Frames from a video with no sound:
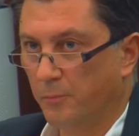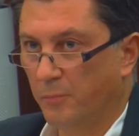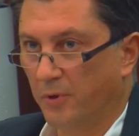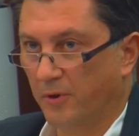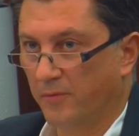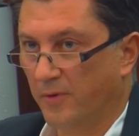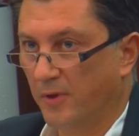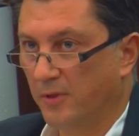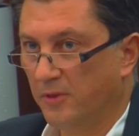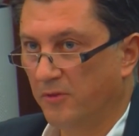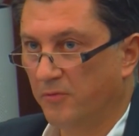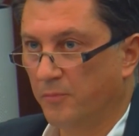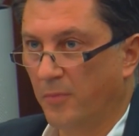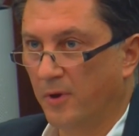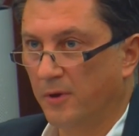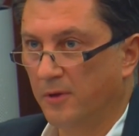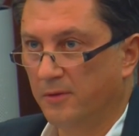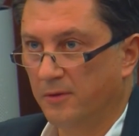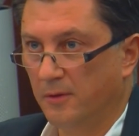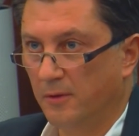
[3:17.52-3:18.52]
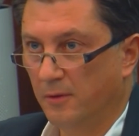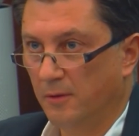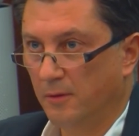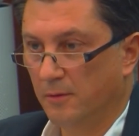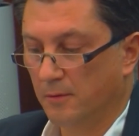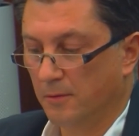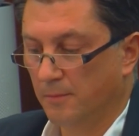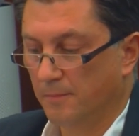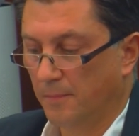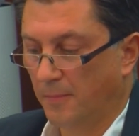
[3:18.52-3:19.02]
Preventive
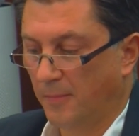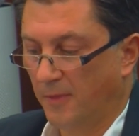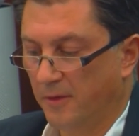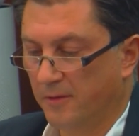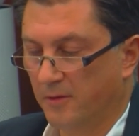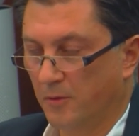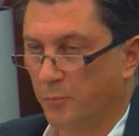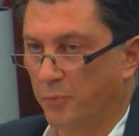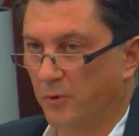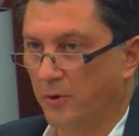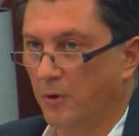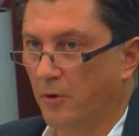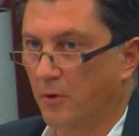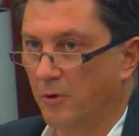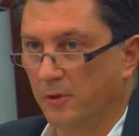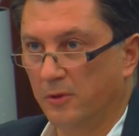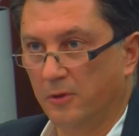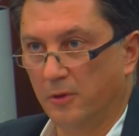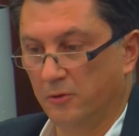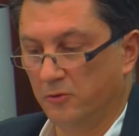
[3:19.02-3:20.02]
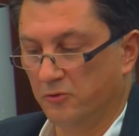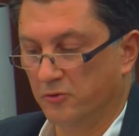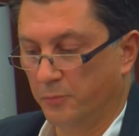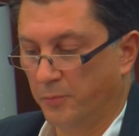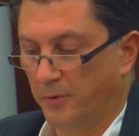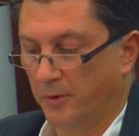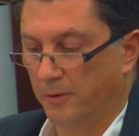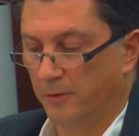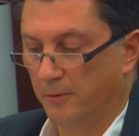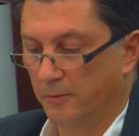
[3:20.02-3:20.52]
medicine is a priority in
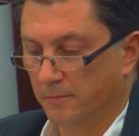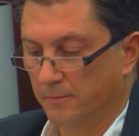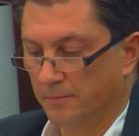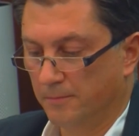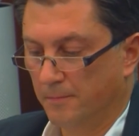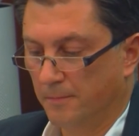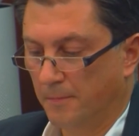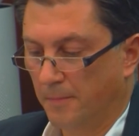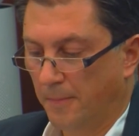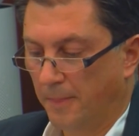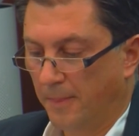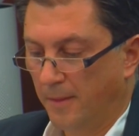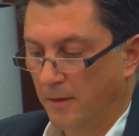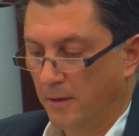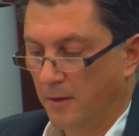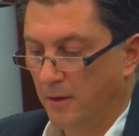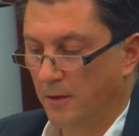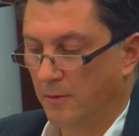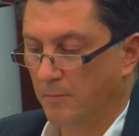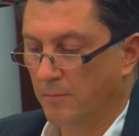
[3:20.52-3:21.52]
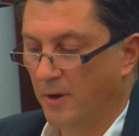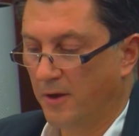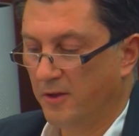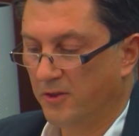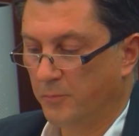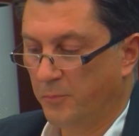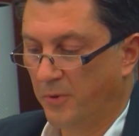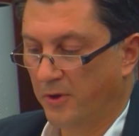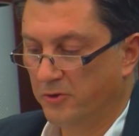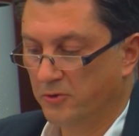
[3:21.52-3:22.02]
Japan. In my
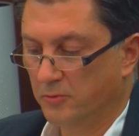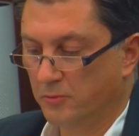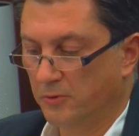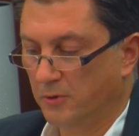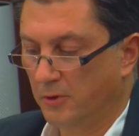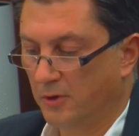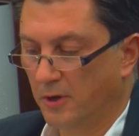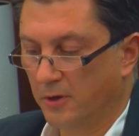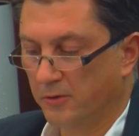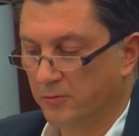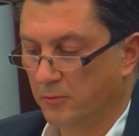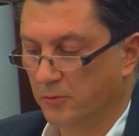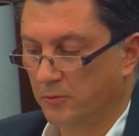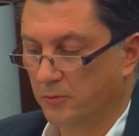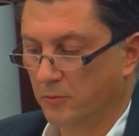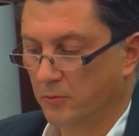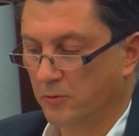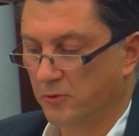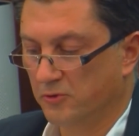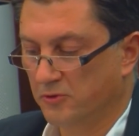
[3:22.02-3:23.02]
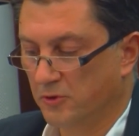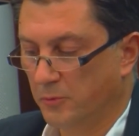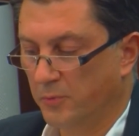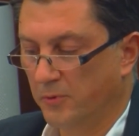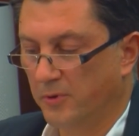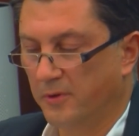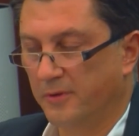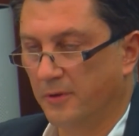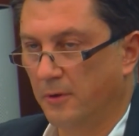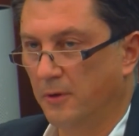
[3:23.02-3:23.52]
specialty, gastroenterology,
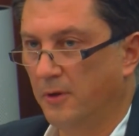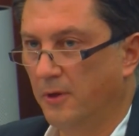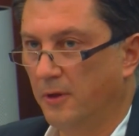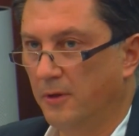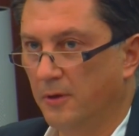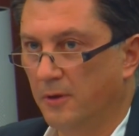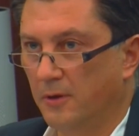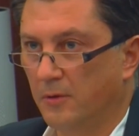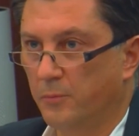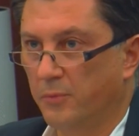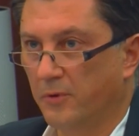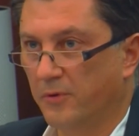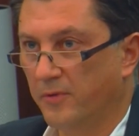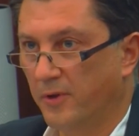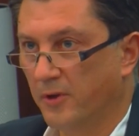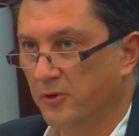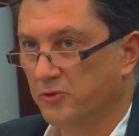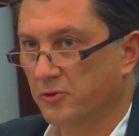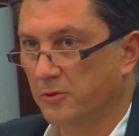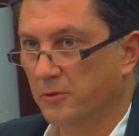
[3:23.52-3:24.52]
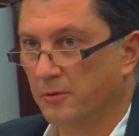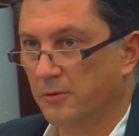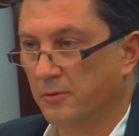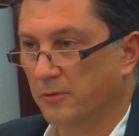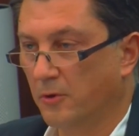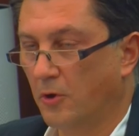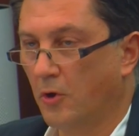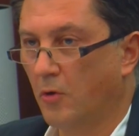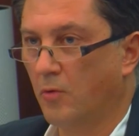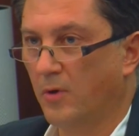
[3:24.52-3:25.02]
Japan is a leader in prevention
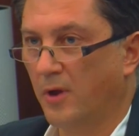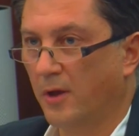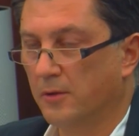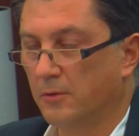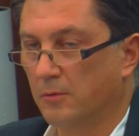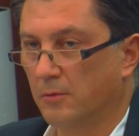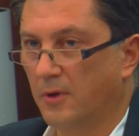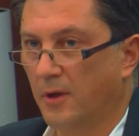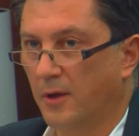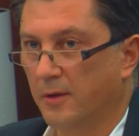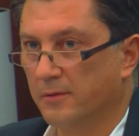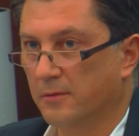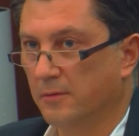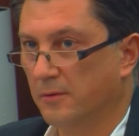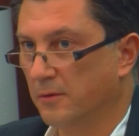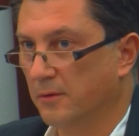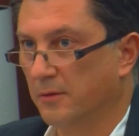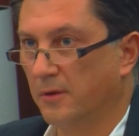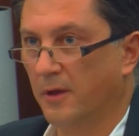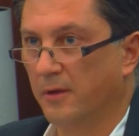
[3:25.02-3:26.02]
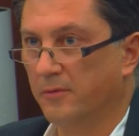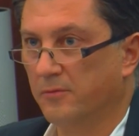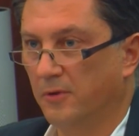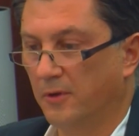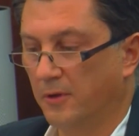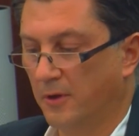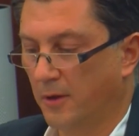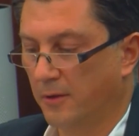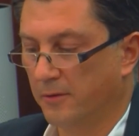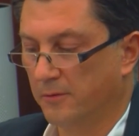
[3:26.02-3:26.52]
of colorectal cancer and
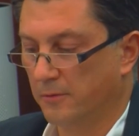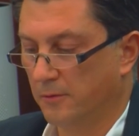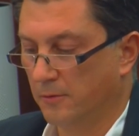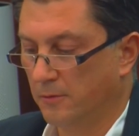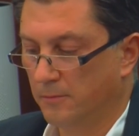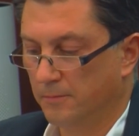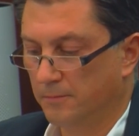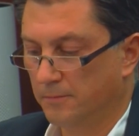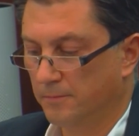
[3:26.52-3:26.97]
gastric cancer.